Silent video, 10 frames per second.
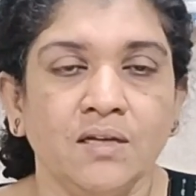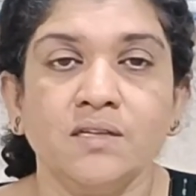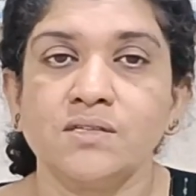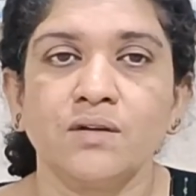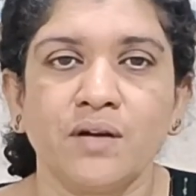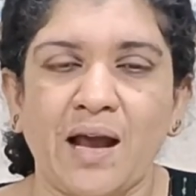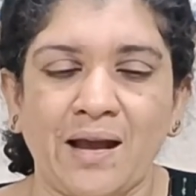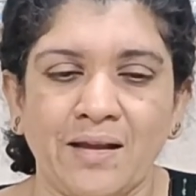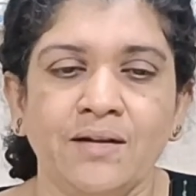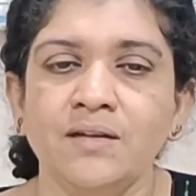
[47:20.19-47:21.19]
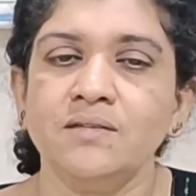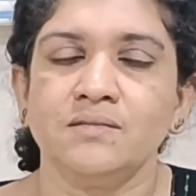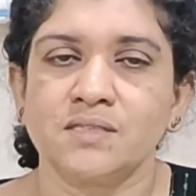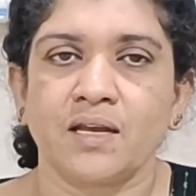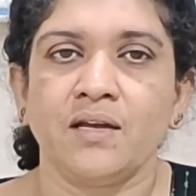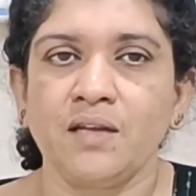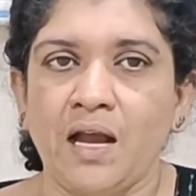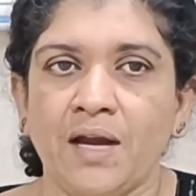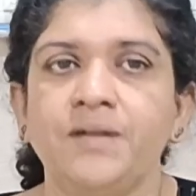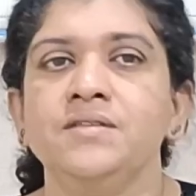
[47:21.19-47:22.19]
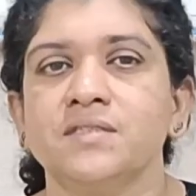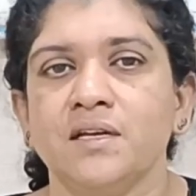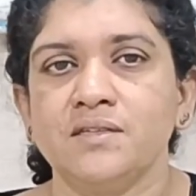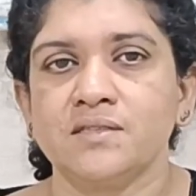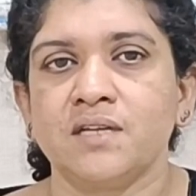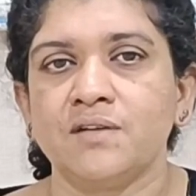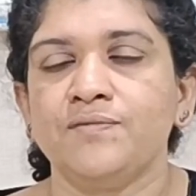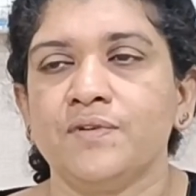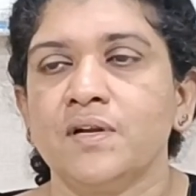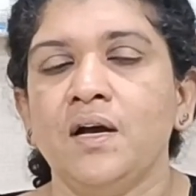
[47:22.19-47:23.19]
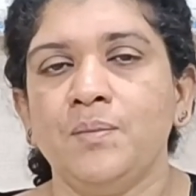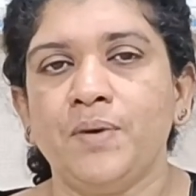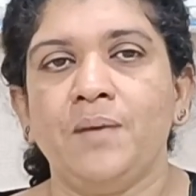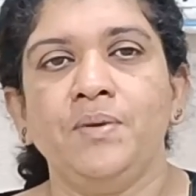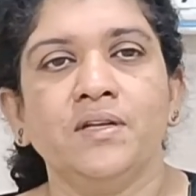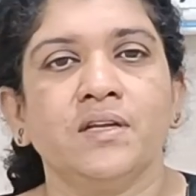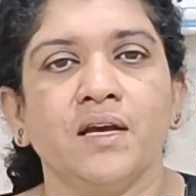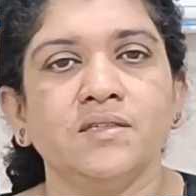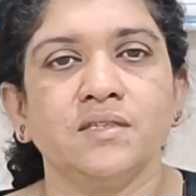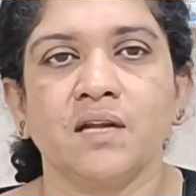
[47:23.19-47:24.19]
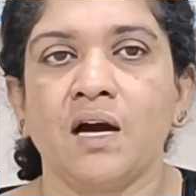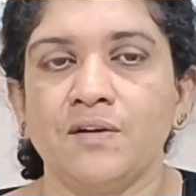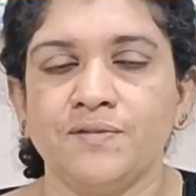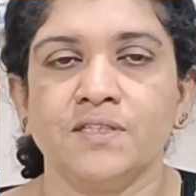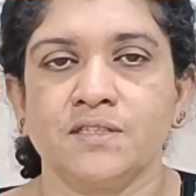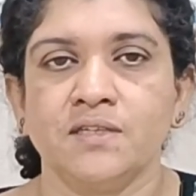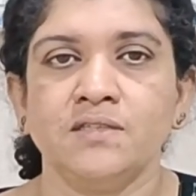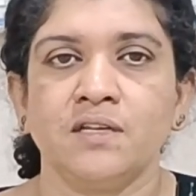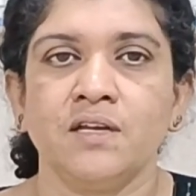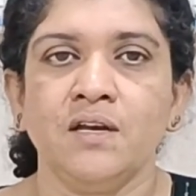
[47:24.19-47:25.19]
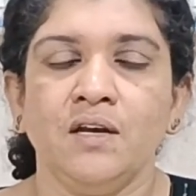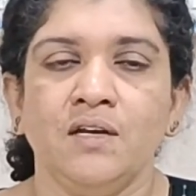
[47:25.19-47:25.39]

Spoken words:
It is not iodine scan. Iodine scan is done for papillary cancer after surgery.